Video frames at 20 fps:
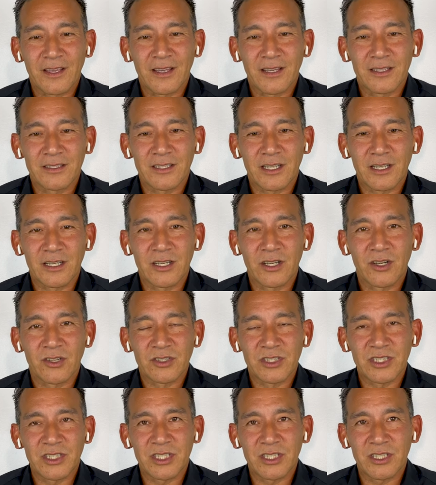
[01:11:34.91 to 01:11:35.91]
It's like, no,
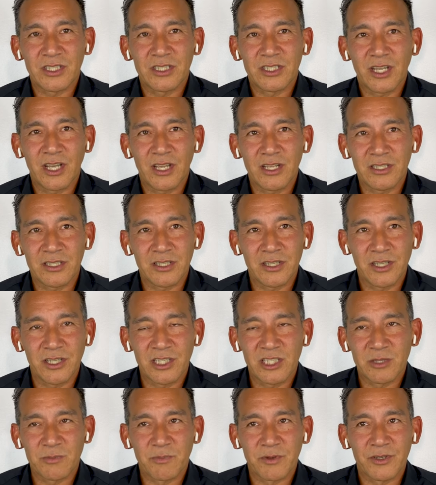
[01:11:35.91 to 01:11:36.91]
say it to
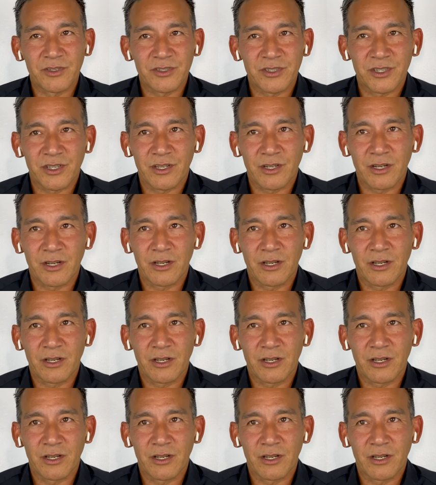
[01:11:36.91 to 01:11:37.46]
each person.